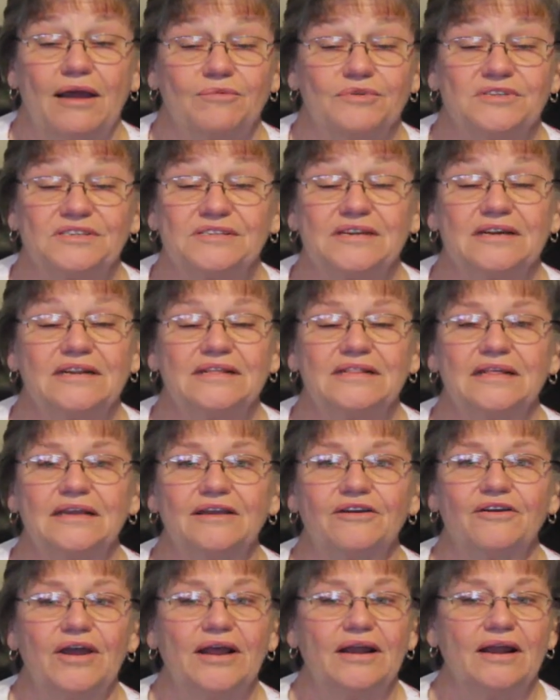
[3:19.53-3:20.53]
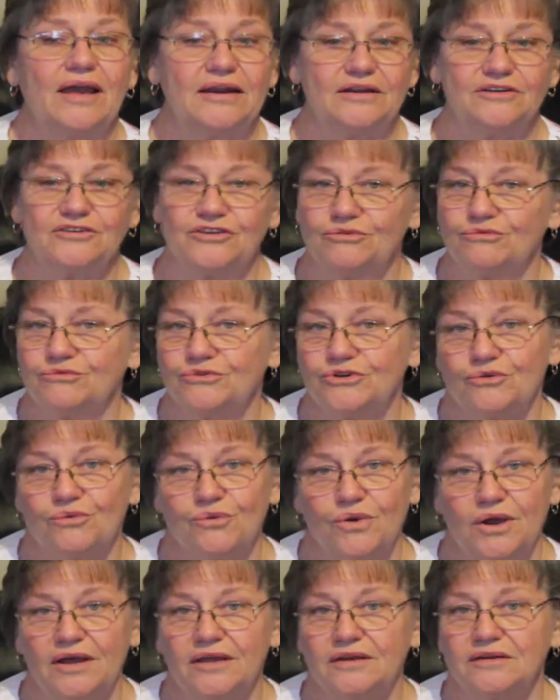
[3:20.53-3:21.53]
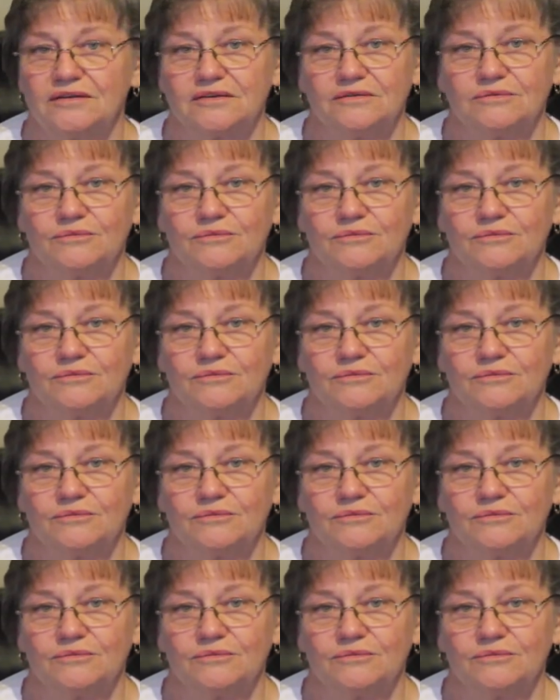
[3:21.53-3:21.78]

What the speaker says: was sitting there, and I don't know what